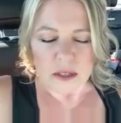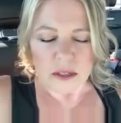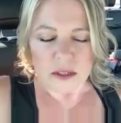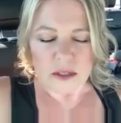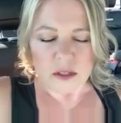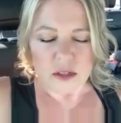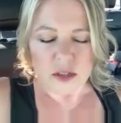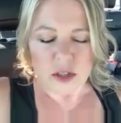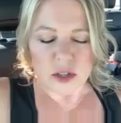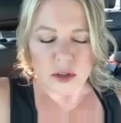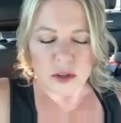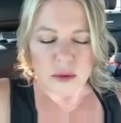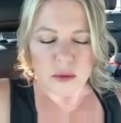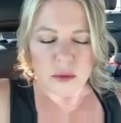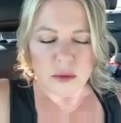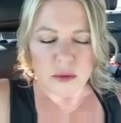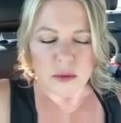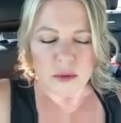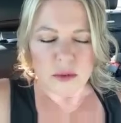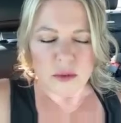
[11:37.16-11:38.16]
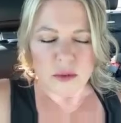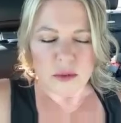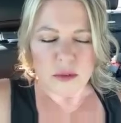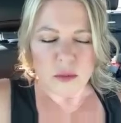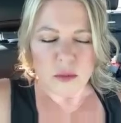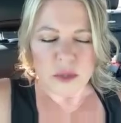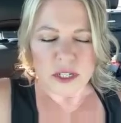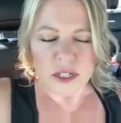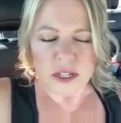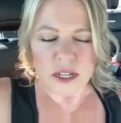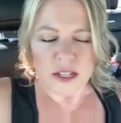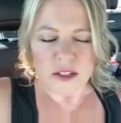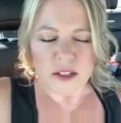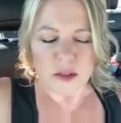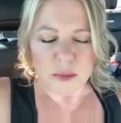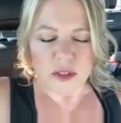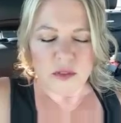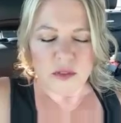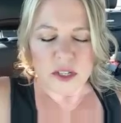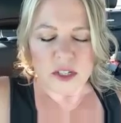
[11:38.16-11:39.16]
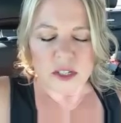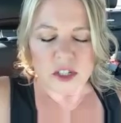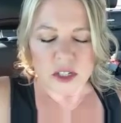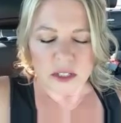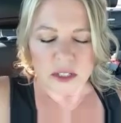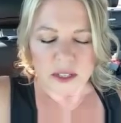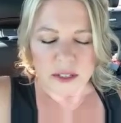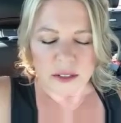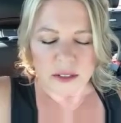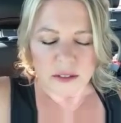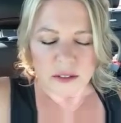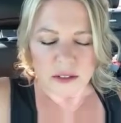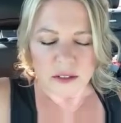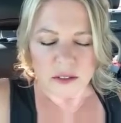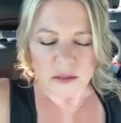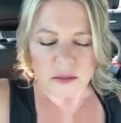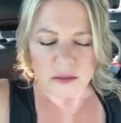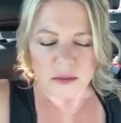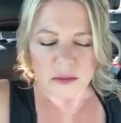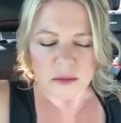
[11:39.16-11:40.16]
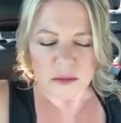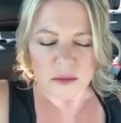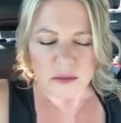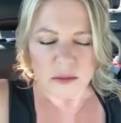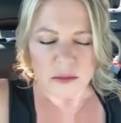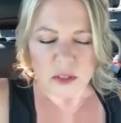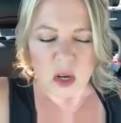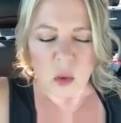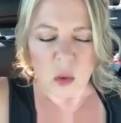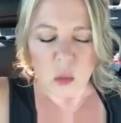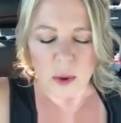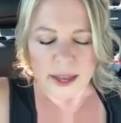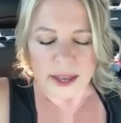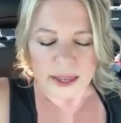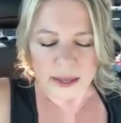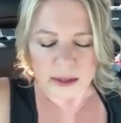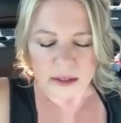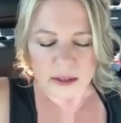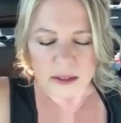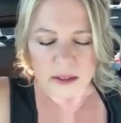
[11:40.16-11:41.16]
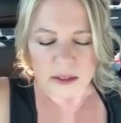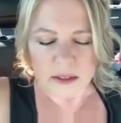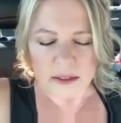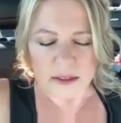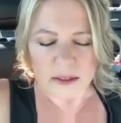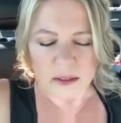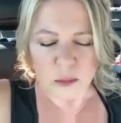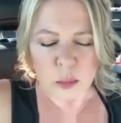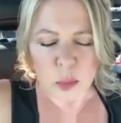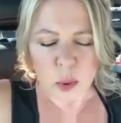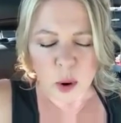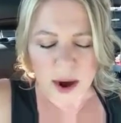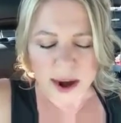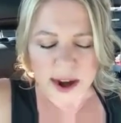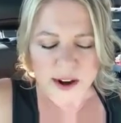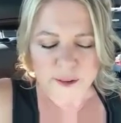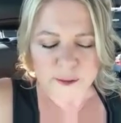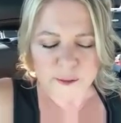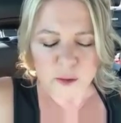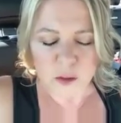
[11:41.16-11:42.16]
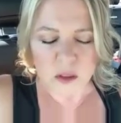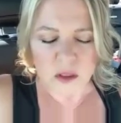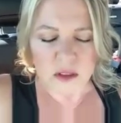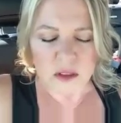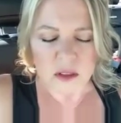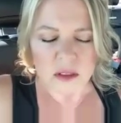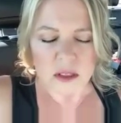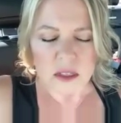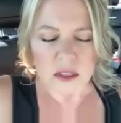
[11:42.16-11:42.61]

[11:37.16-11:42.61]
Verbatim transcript: and so we need to be vigilant, awake, prayerful,